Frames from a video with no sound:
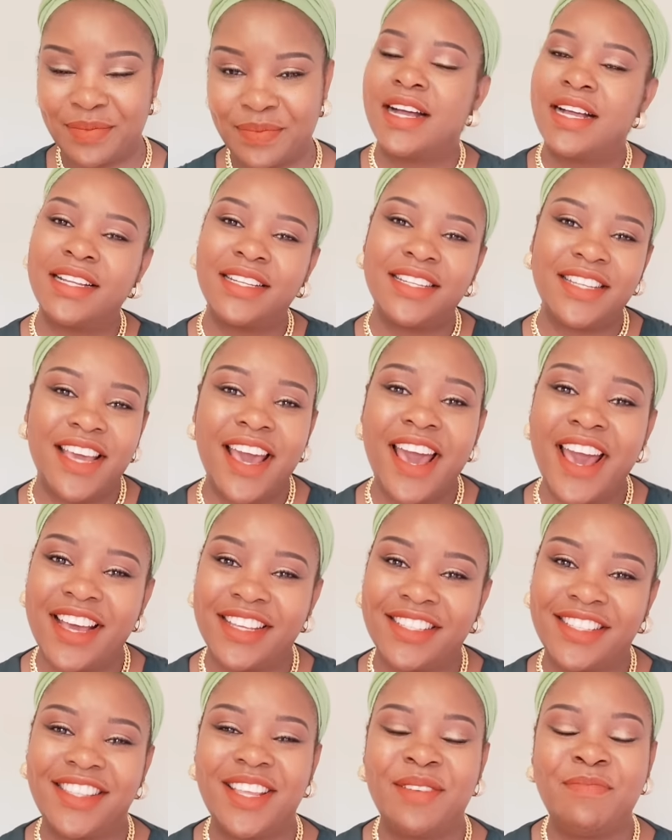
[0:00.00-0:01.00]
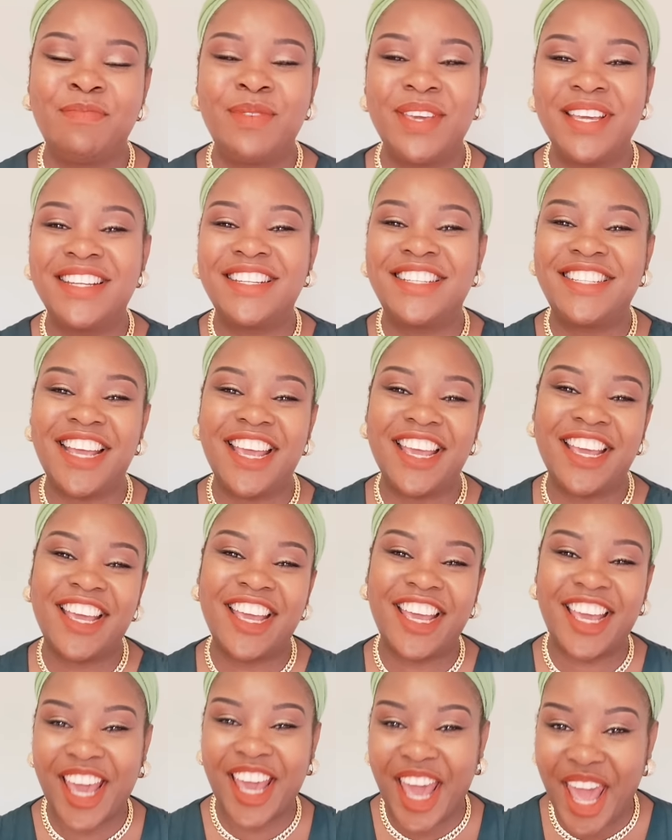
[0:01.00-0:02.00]
And yes, the big
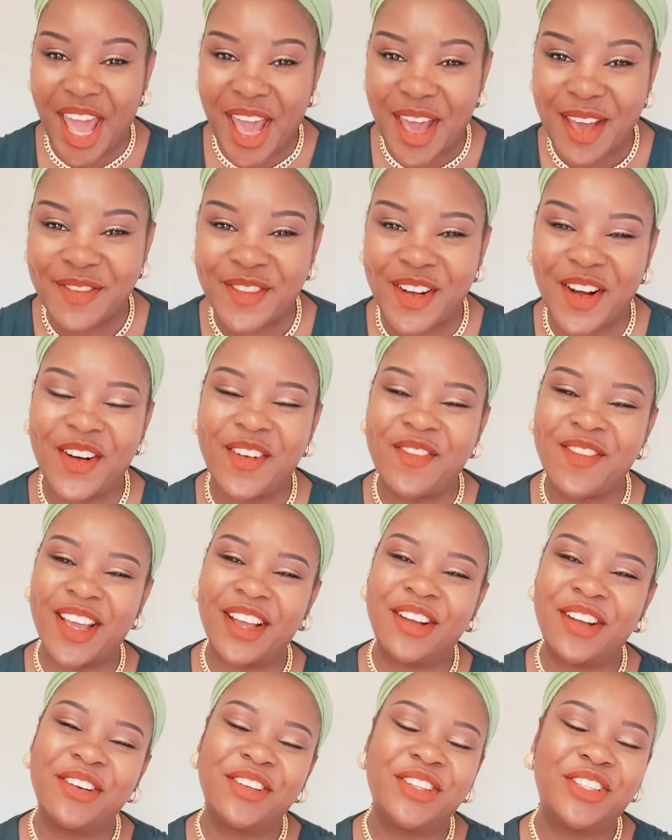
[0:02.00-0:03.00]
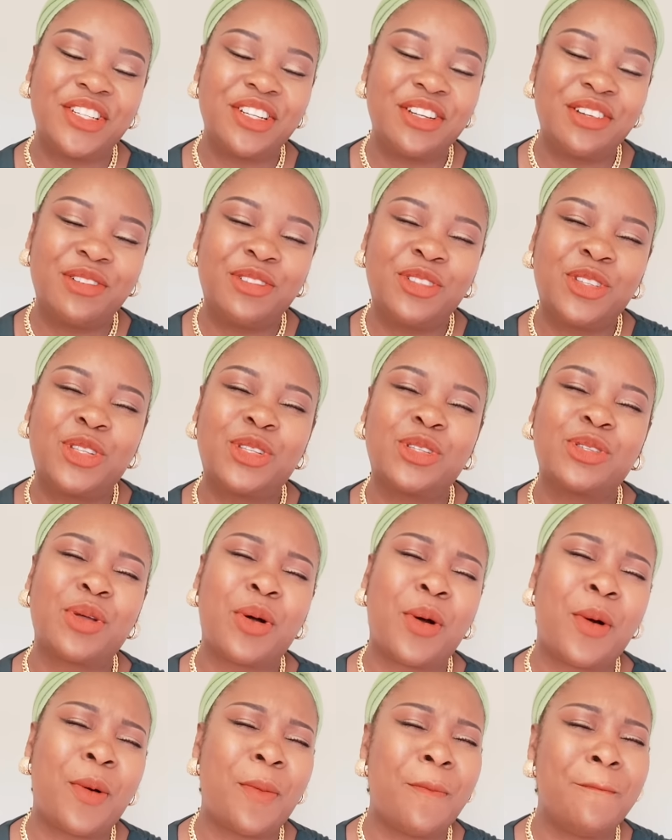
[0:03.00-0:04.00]
day came. Oh my God, she looked
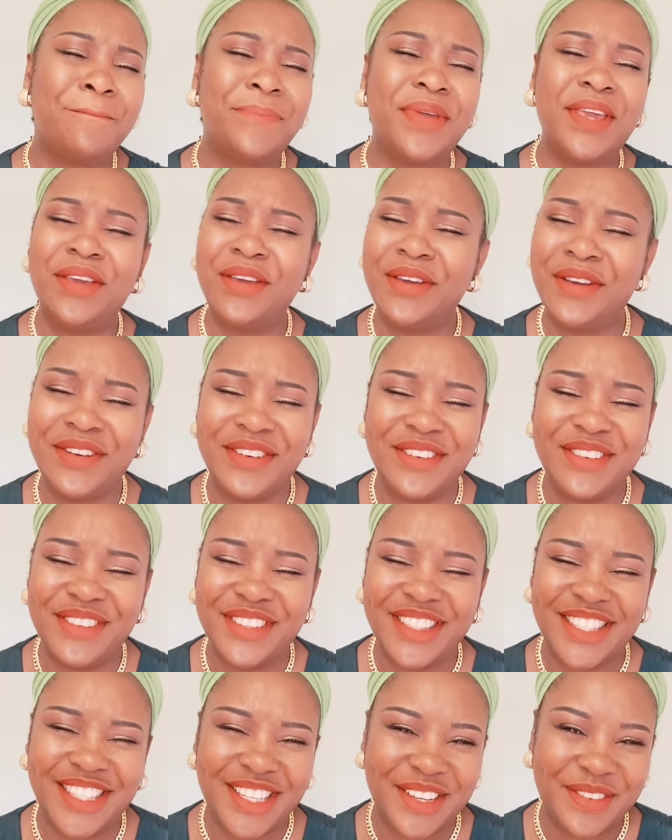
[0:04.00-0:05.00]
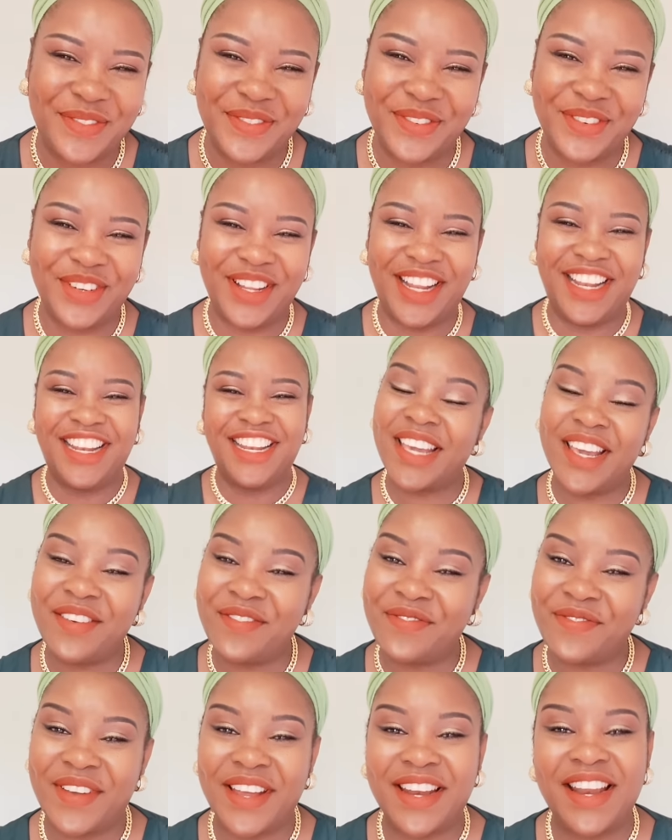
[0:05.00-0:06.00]
so beautiful.
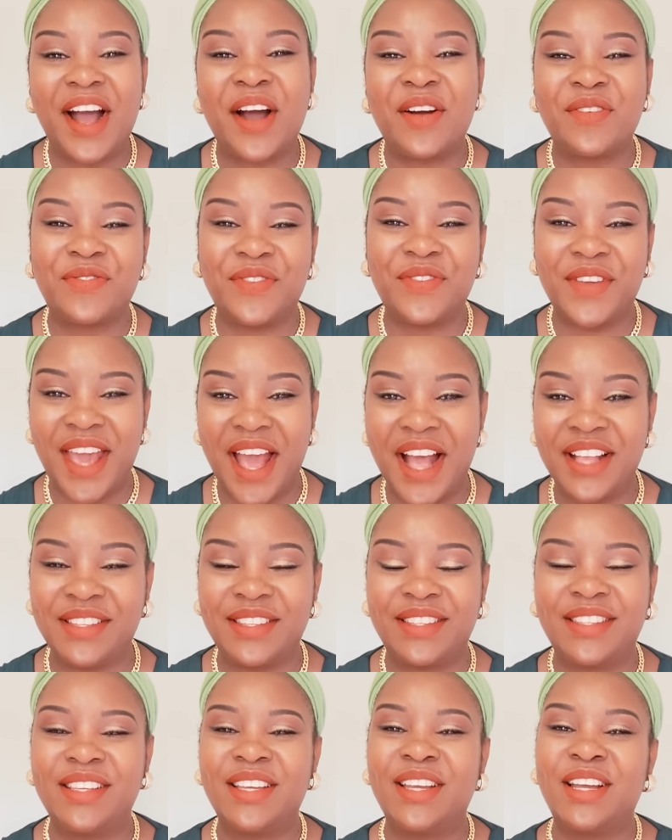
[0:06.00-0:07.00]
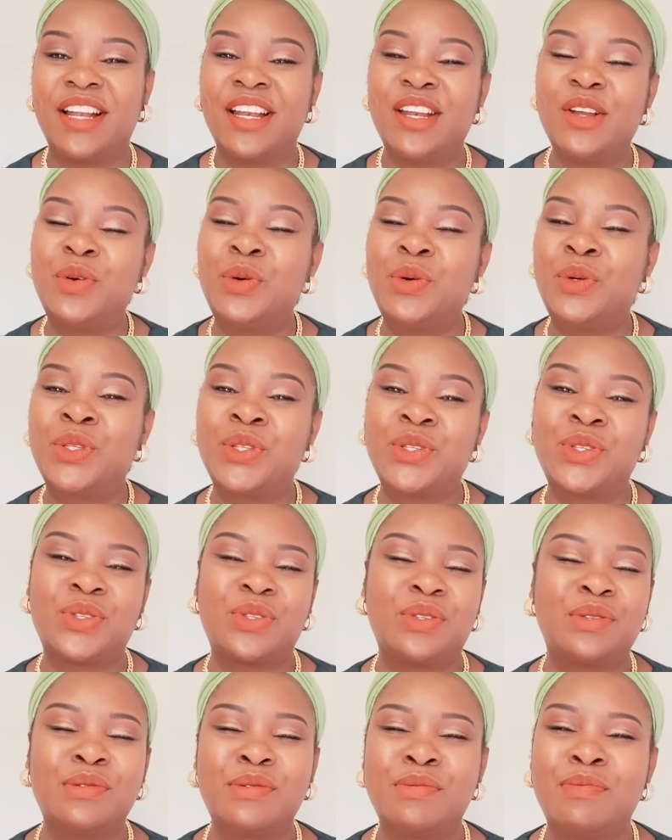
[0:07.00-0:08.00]
Even her fiancé looked
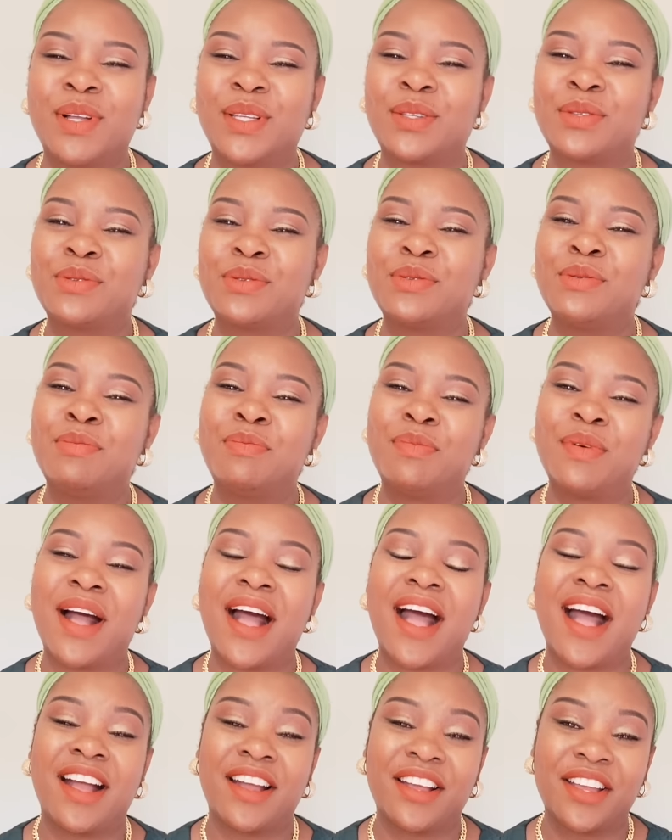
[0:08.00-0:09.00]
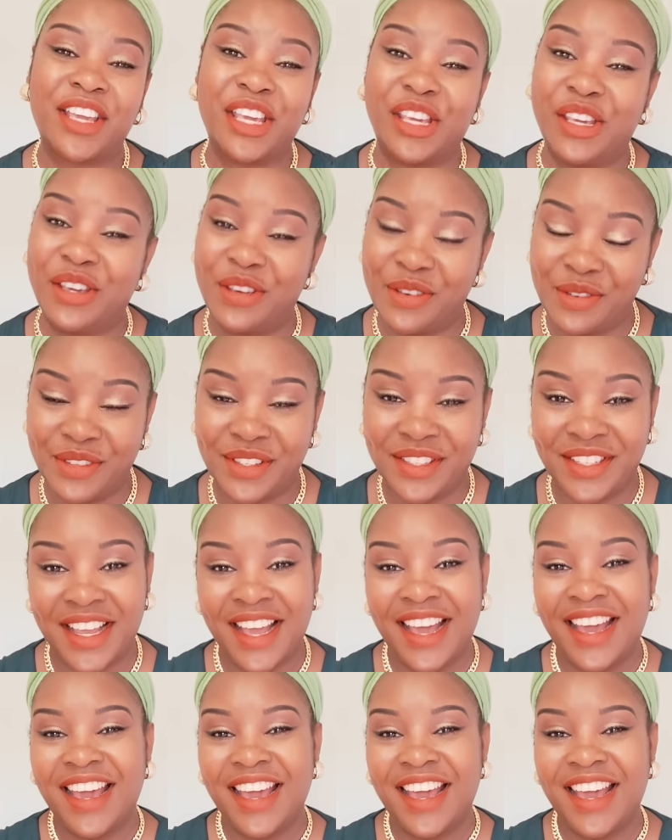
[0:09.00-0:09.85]
super cute.